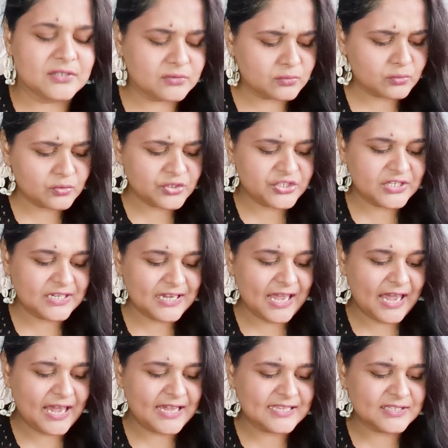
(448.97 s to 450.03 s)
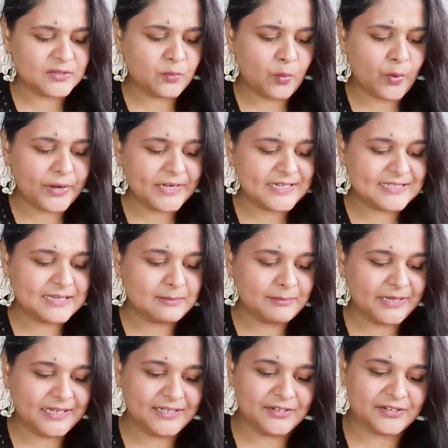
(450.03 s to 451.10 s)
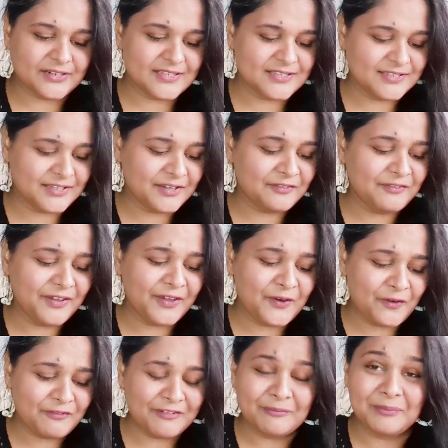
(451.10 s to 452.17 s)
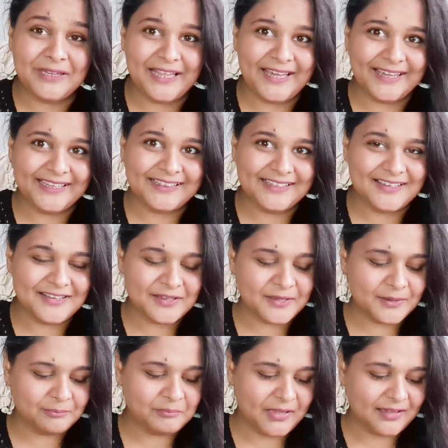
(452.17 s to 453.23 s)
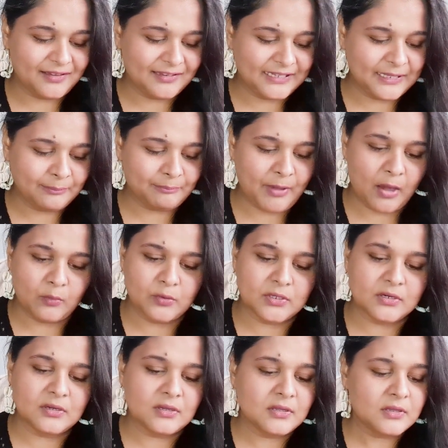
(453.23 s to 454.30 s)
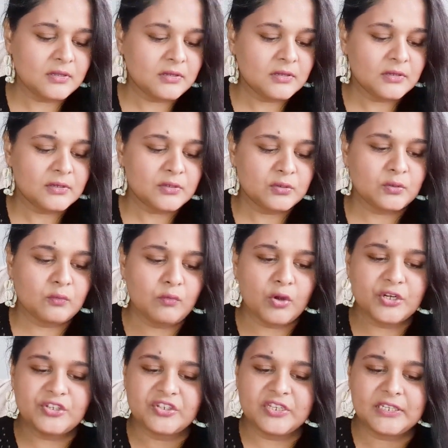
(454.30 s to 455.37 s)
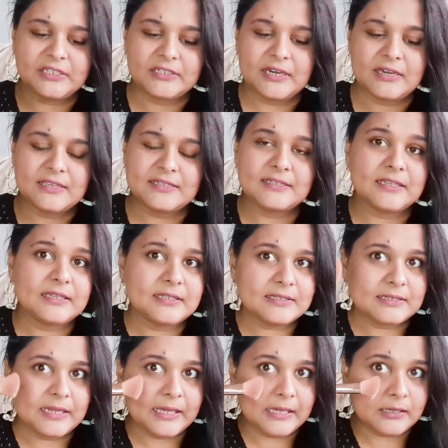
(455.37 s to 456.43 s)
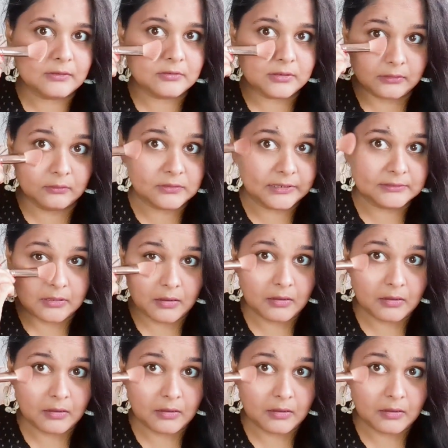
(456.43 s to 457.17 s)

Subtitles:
So she has quite some interesting way of applying the like powder. So what she does is like she goes like this.